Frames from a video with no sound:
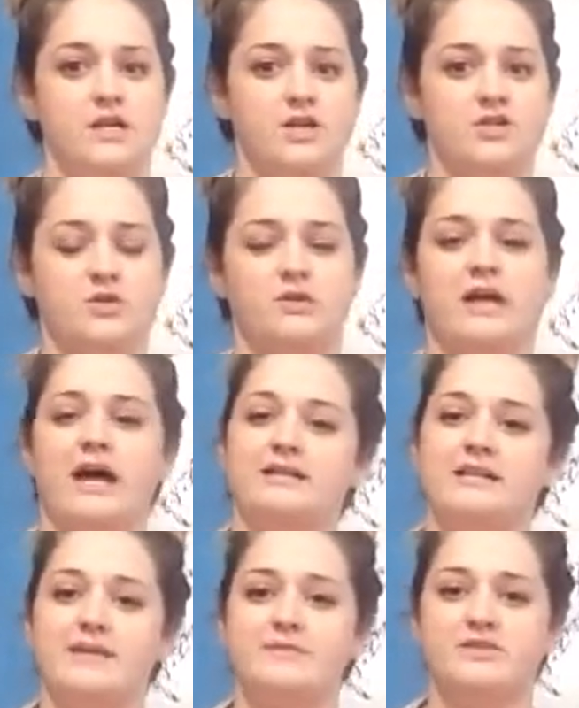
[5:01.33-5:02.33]
So a lot of
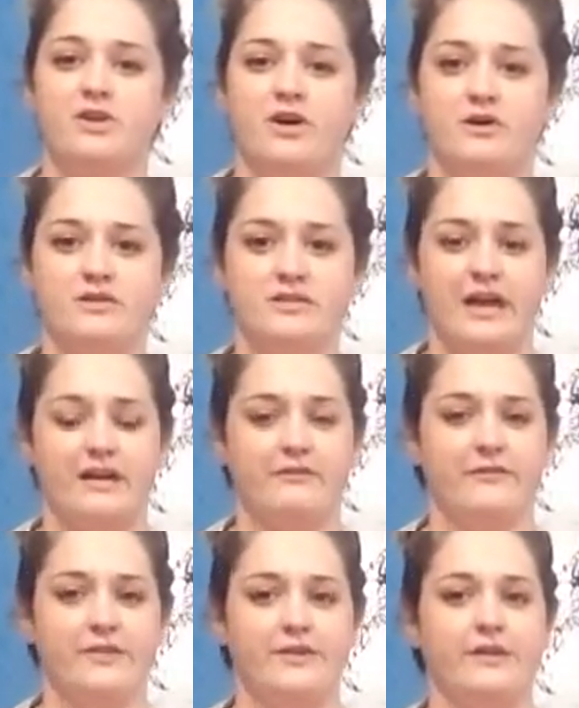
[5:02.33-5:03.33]
times the dogs kind of
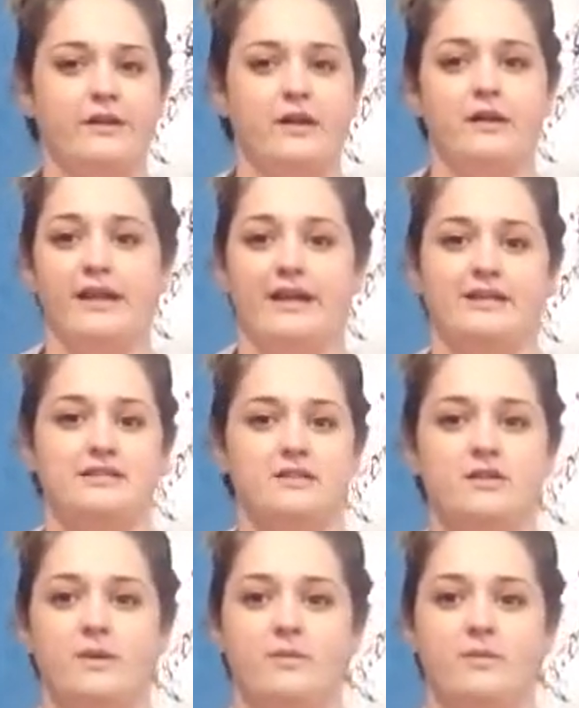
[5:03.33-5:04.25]
feel like it's a little